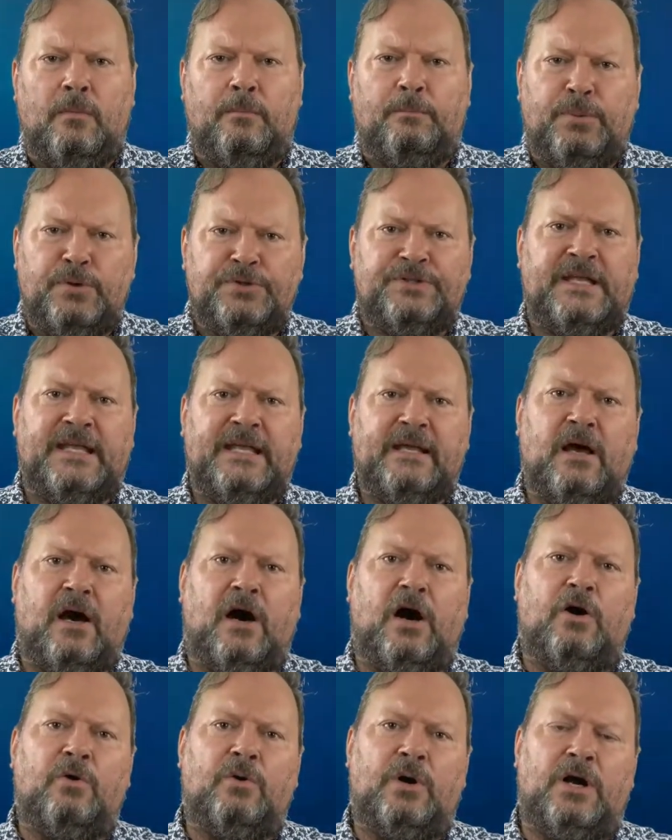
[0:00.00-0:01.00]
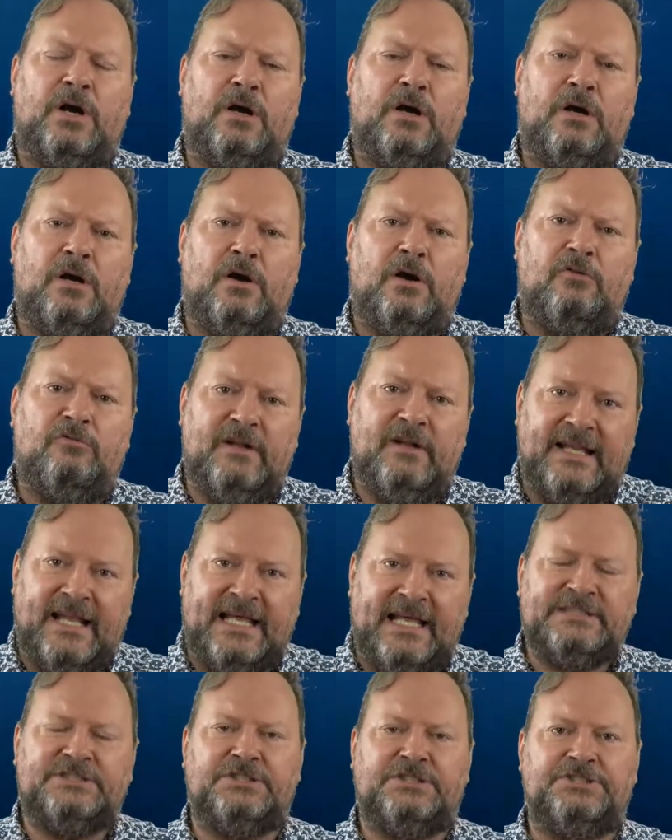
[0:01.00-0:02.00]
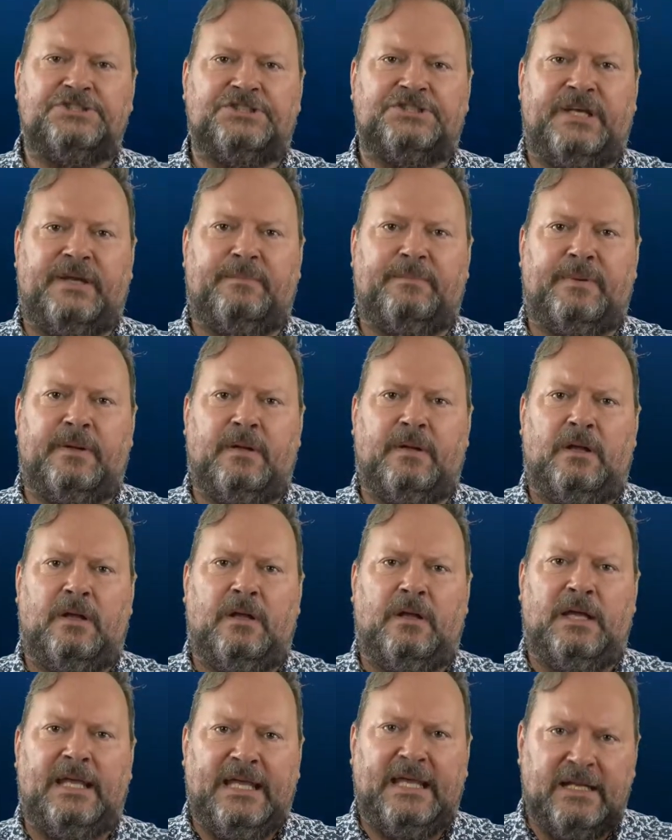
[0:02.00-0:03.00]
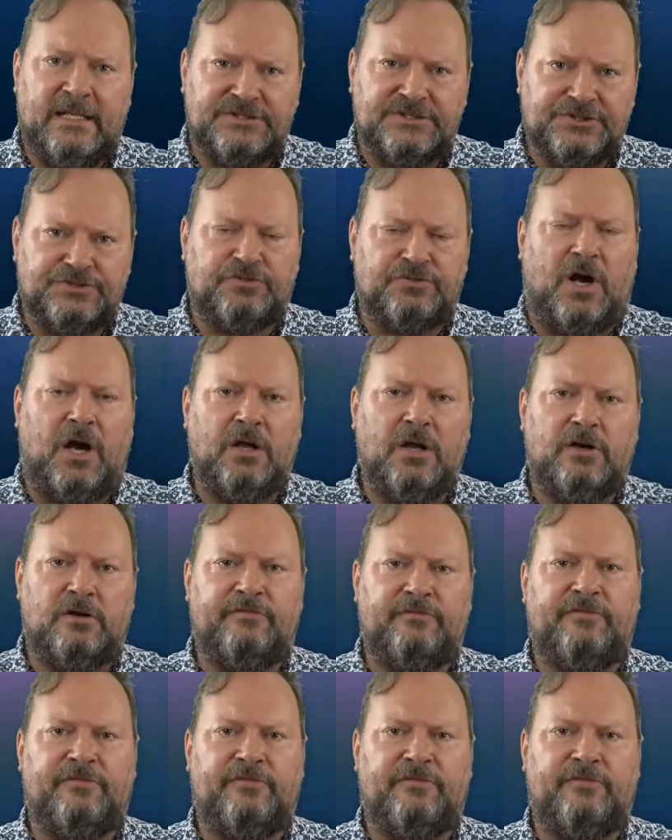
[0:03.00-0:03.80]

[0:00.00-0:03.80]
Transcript: putting our relationship in a stronger